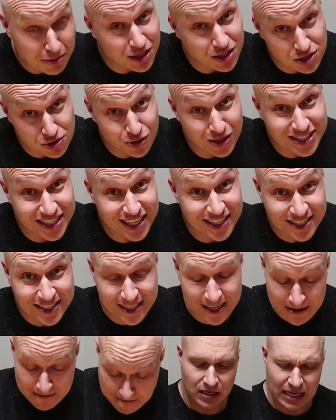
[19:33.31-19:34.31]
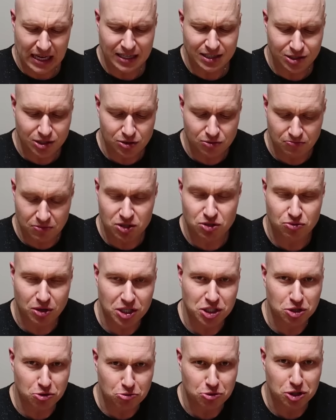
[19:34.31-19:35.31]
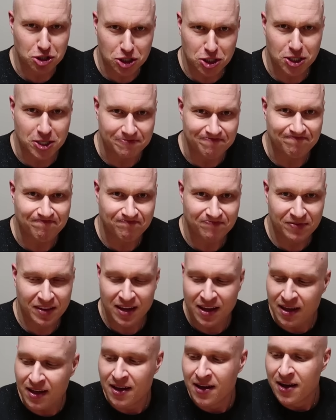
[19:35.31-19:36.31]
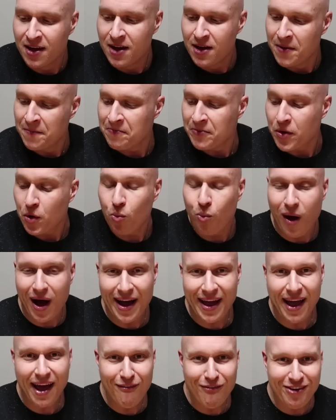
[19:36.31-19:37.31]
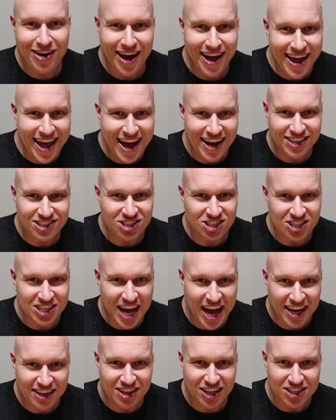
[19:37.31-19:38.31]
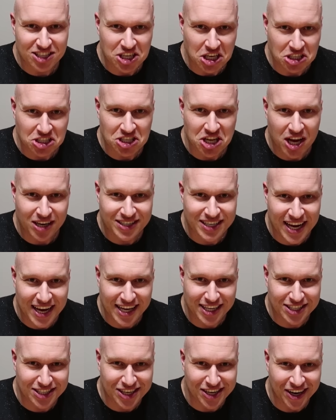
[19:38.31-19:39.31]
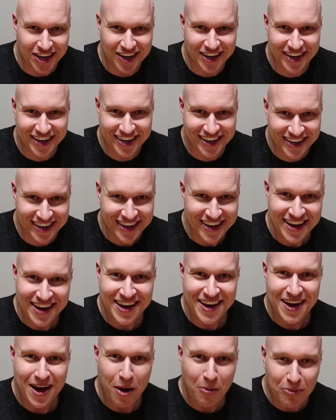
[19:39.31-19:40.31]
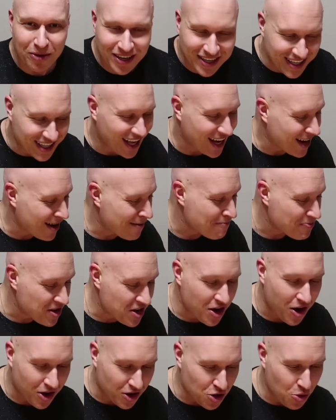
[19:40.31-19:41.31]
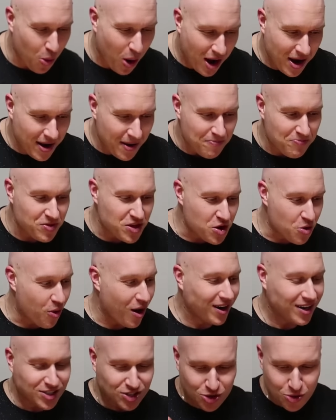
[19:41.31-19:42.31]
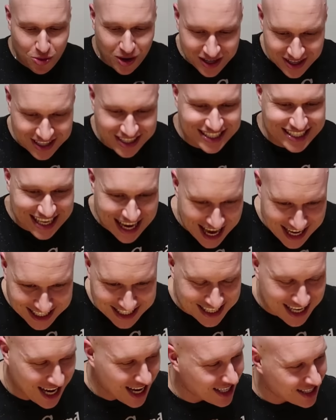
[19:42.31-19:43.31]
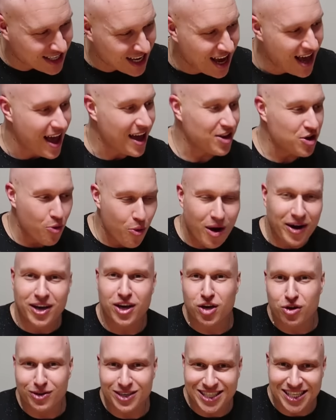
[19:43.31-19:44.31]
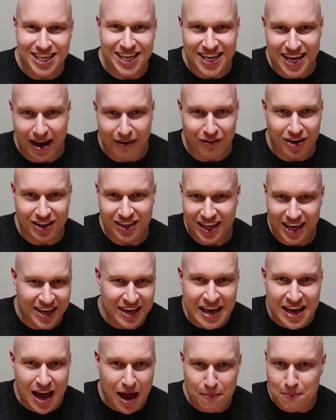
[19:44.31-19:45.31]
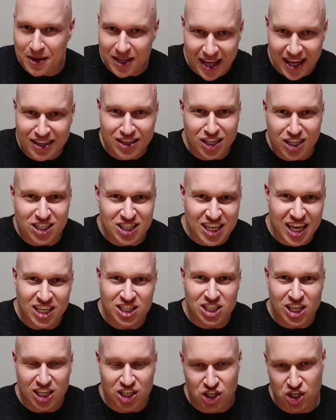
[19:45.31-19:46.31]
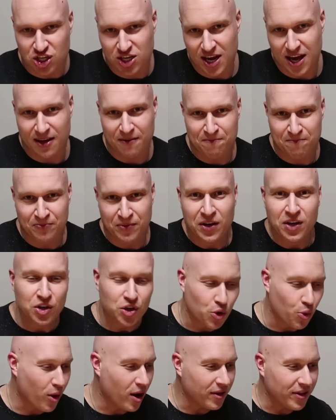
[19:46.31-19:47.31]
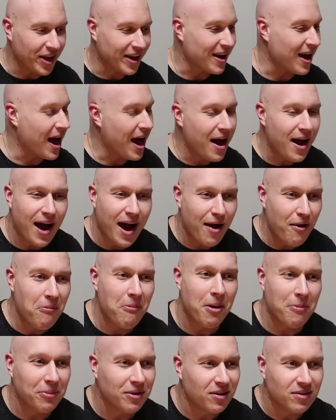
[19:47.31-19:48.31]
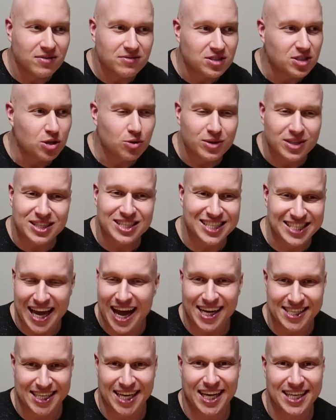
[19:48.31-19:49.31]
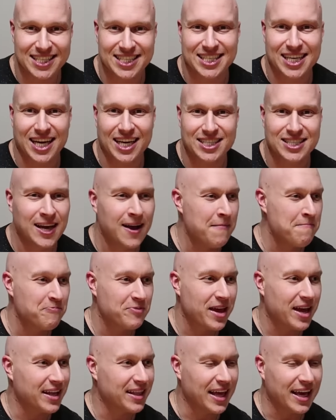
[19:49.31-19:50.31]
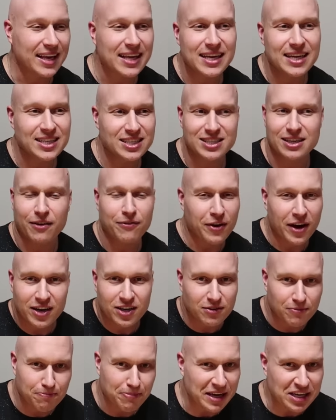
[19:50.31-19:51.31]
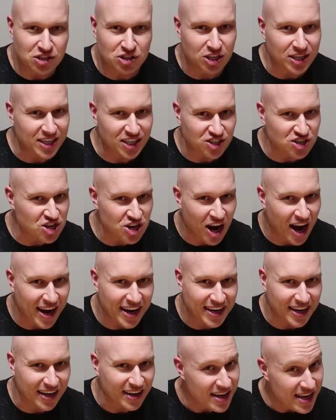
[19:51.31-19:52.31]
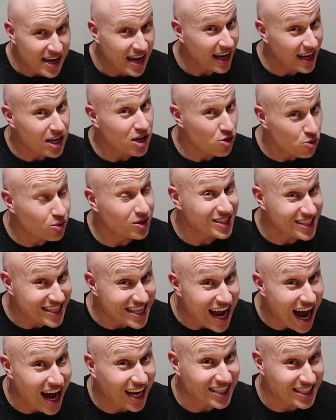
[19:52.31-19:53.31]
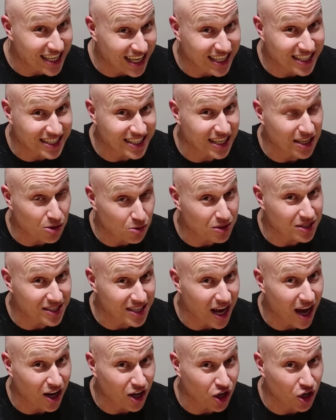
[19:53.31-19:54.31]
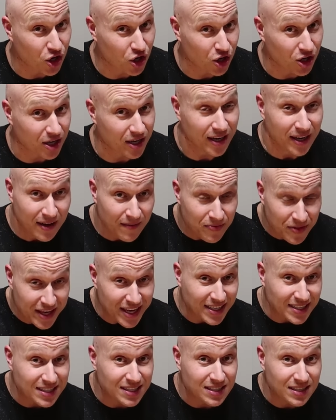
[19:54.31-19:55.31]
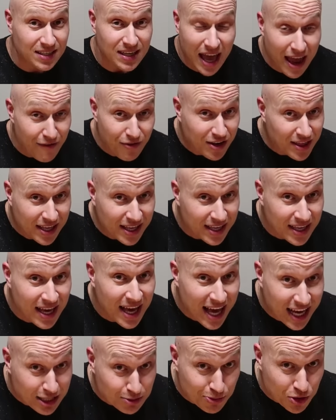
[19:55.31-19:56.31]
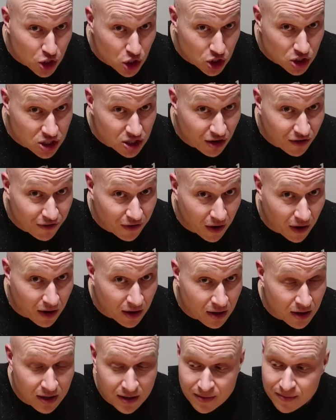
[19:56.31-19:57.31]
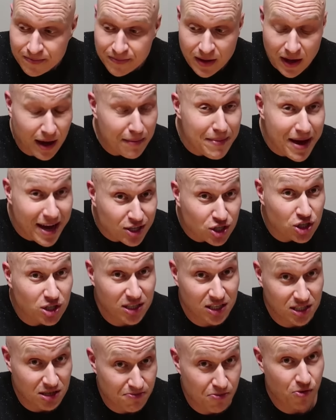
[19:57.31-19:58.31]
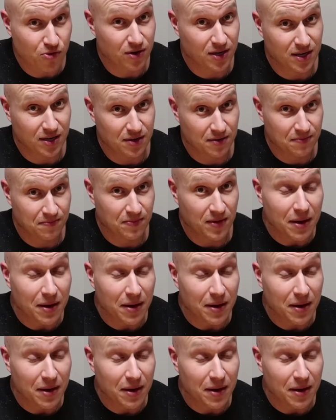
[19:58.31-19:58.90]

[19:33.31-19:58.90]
But it's quite tasty. Yeah, it's actually really good. Why haven't I had a snack that does not taste good? I'm really like, you know, you wanna do one of these taste tests and you wanna critique everything and be like, this tastes like shit. You want like, I remember doing snack taste tests and like eating stuff out of Beijing in China and it was not tasty, it was not good. This, everything has been good so far. I'm actually disappointed.